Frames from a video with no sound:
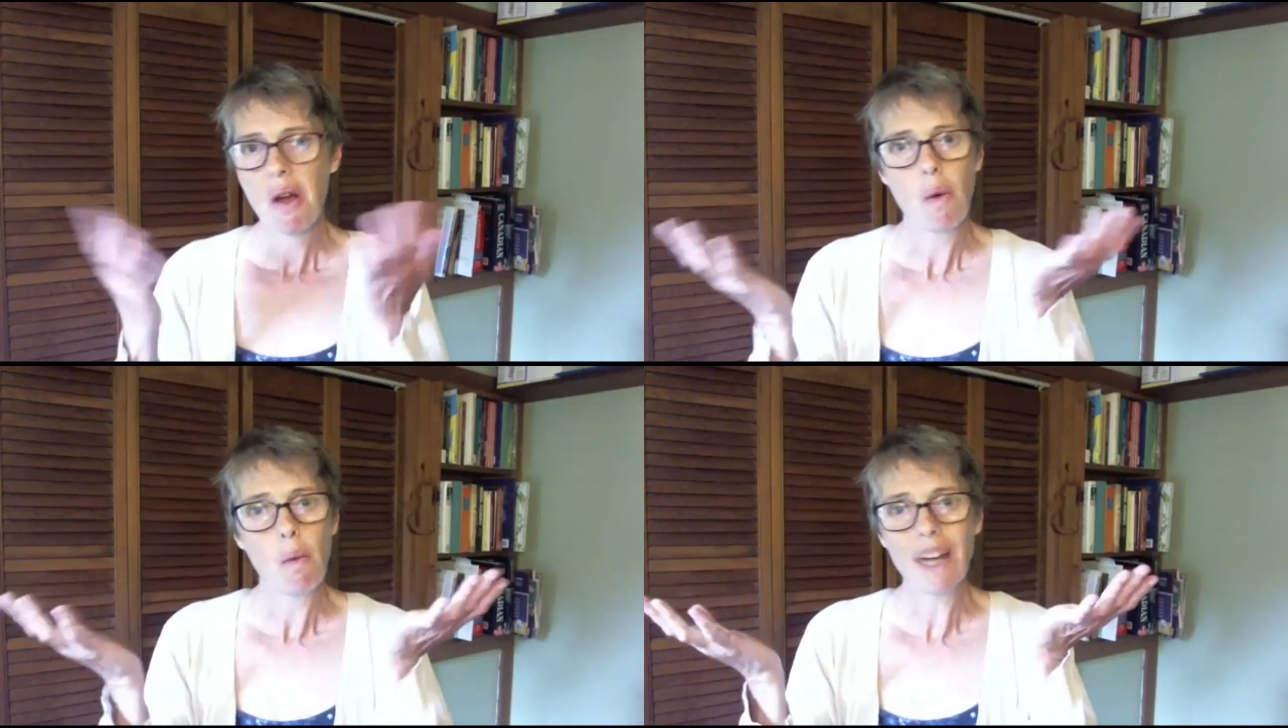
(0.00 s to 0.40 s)

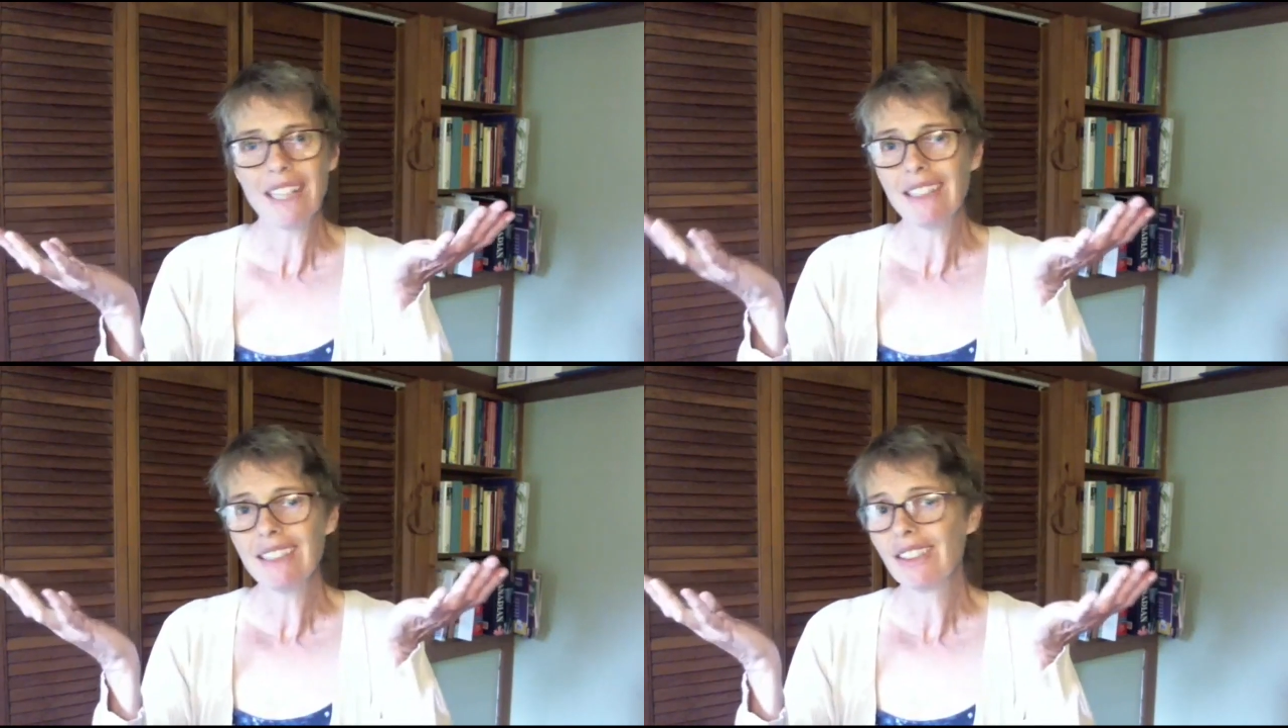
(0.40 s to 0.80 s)

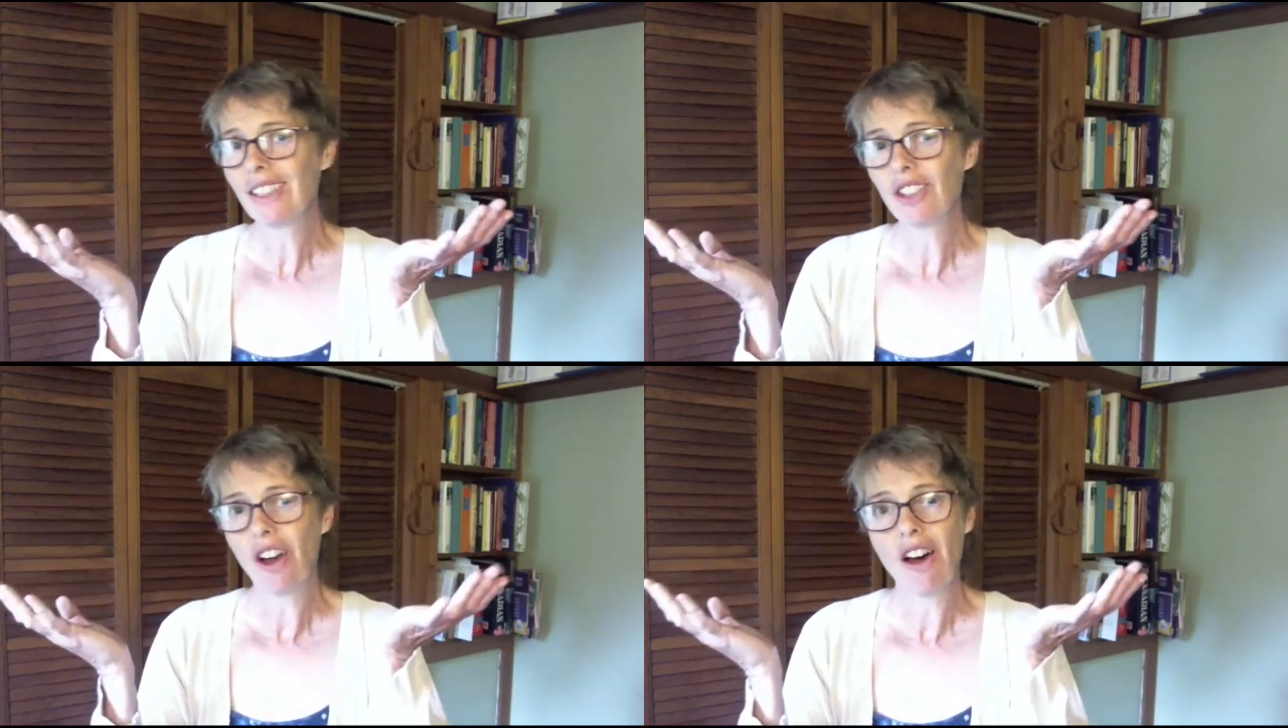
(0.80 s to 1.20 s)
what is
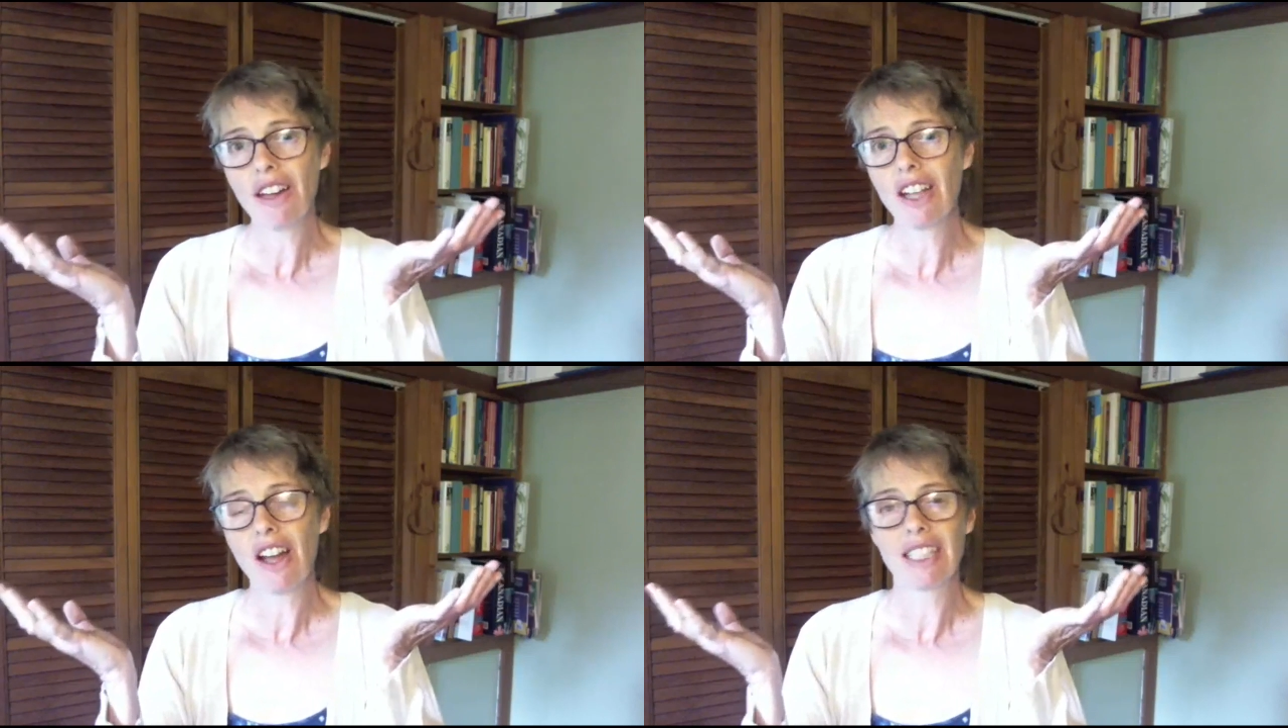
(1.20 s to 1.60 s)
this
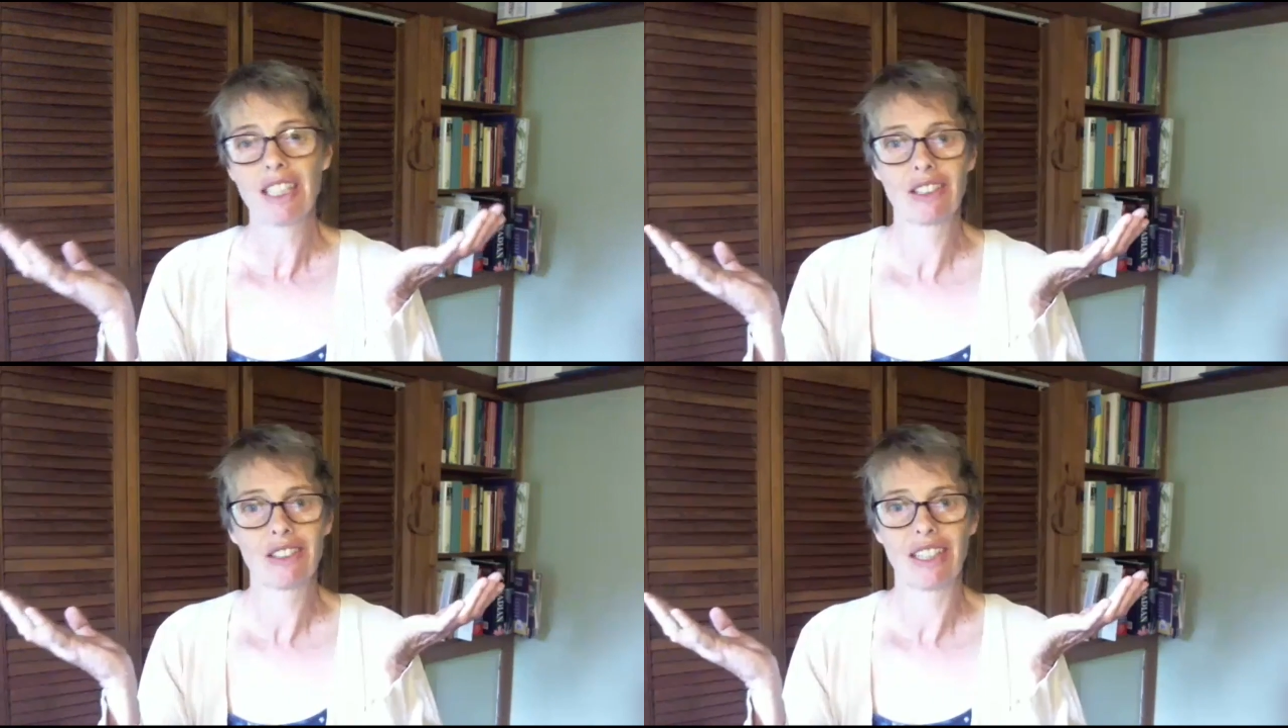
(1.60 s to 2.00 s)
online
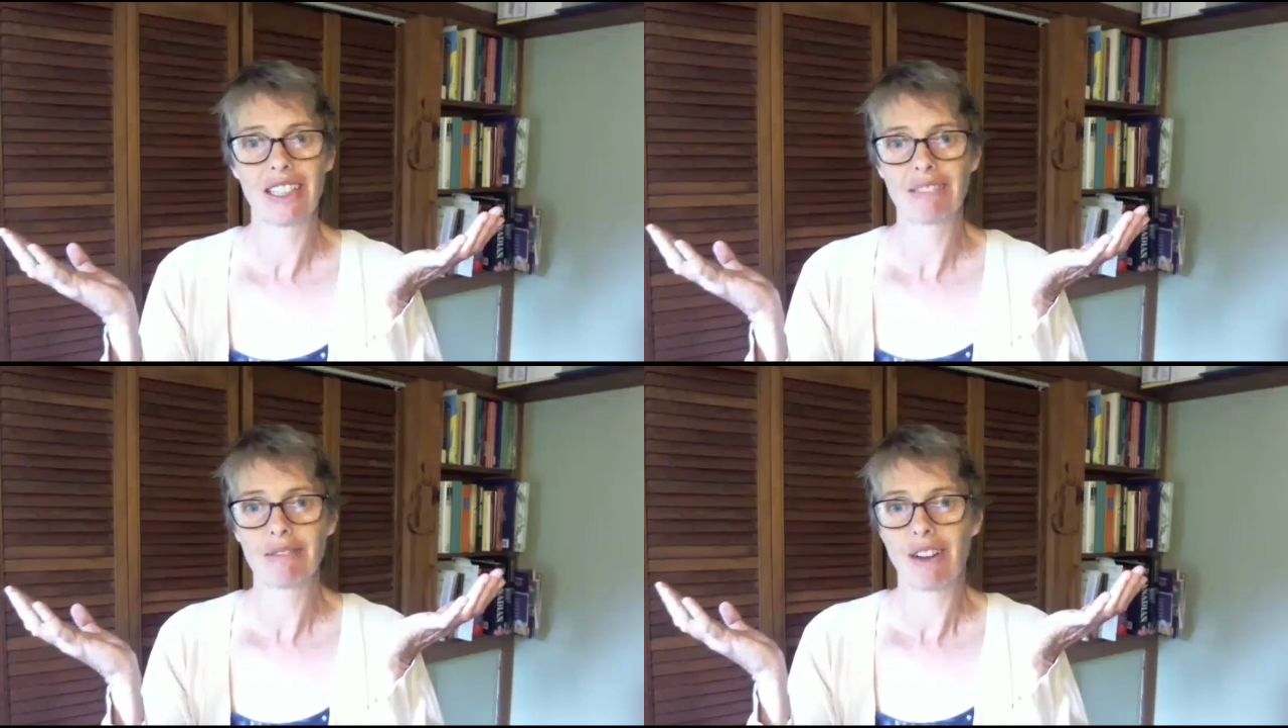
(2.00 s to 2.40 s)

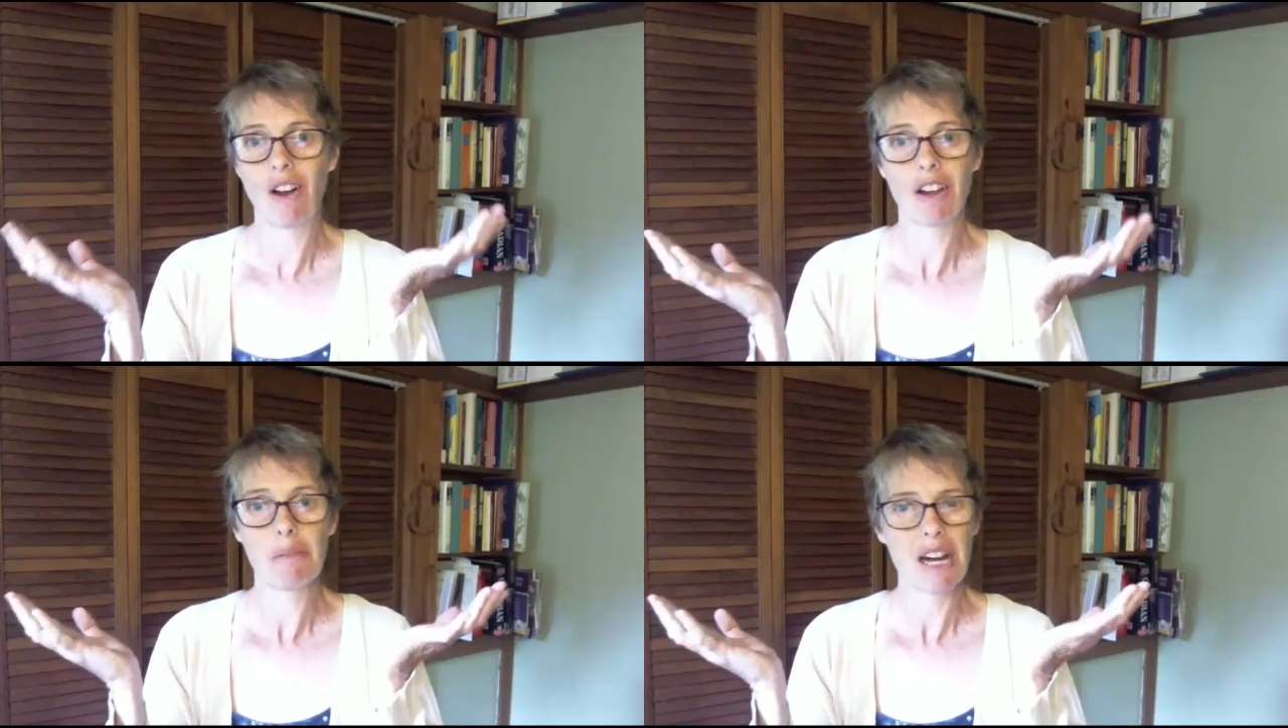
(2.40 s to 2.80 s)
learning
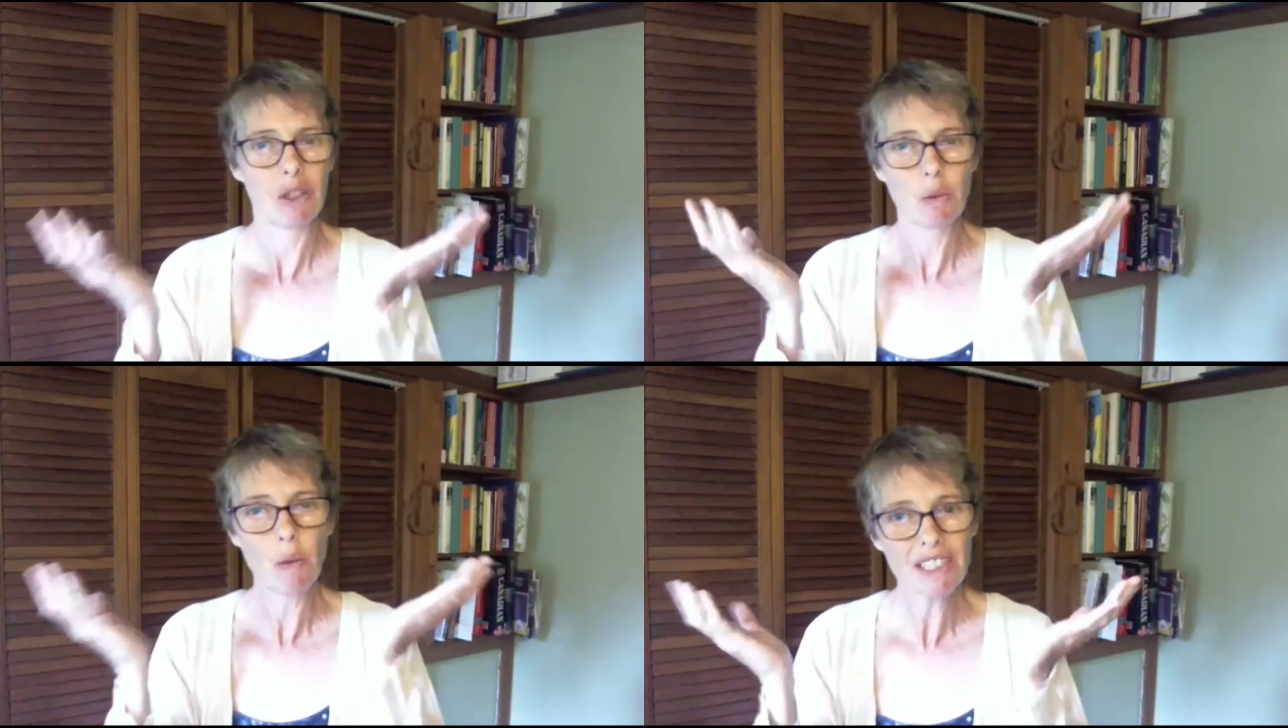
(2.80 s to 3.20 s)
all
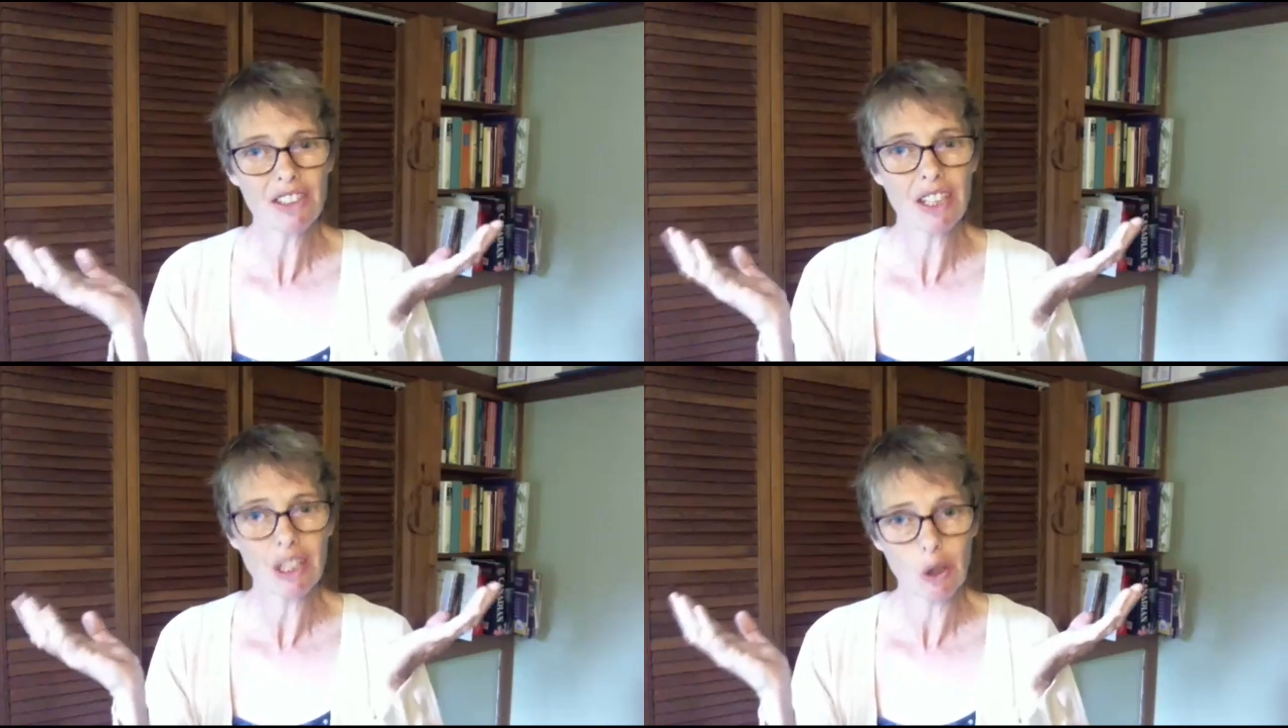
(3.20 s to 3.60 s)
about? What
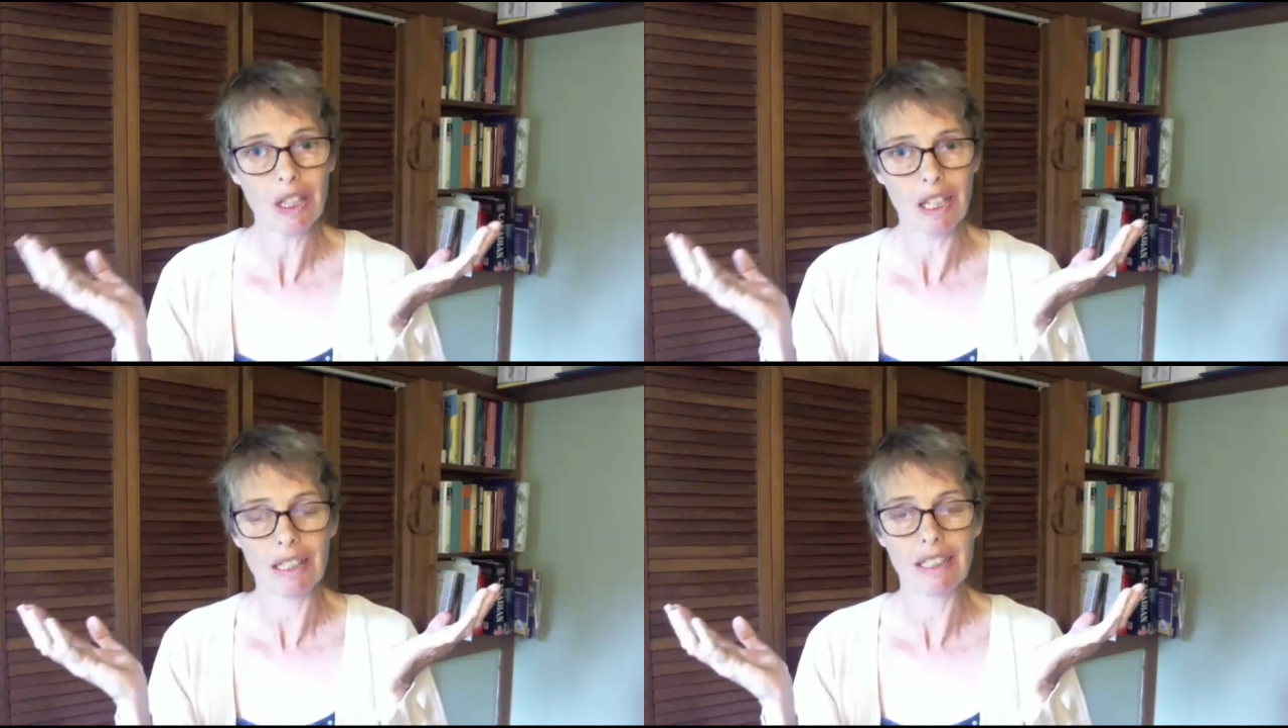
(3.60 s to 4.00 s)
does it
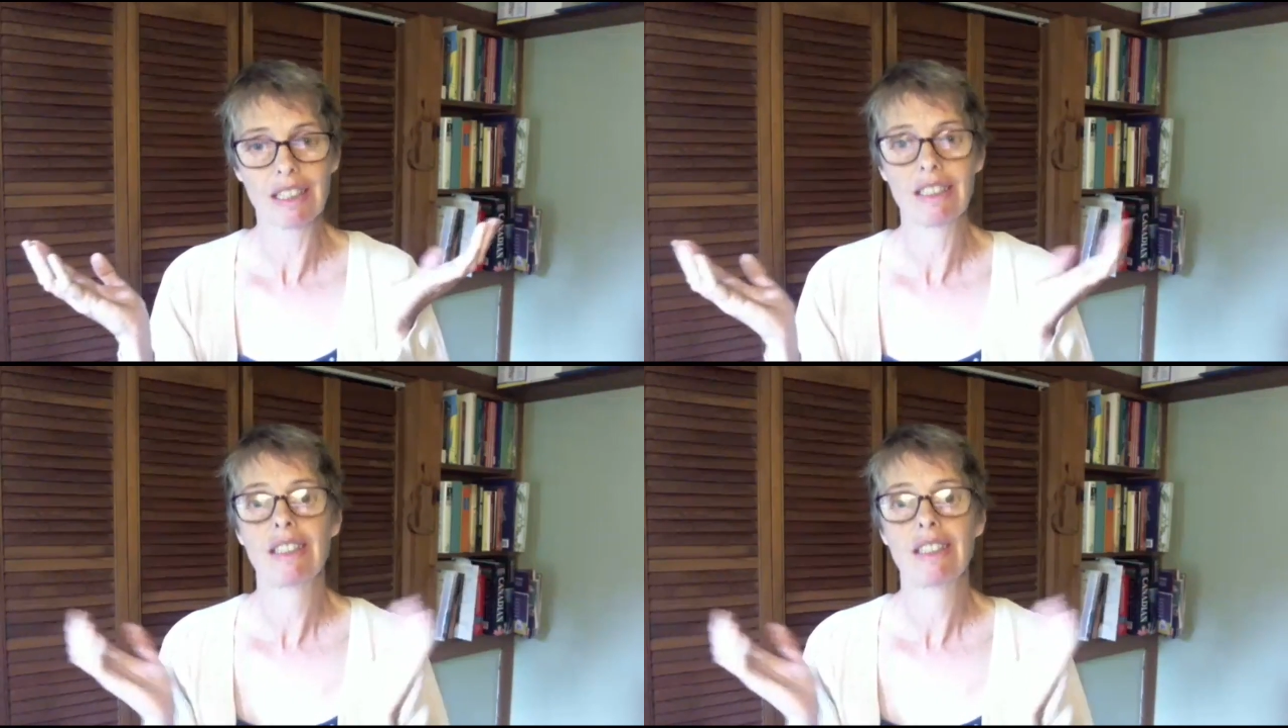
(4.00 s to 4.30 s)
look like?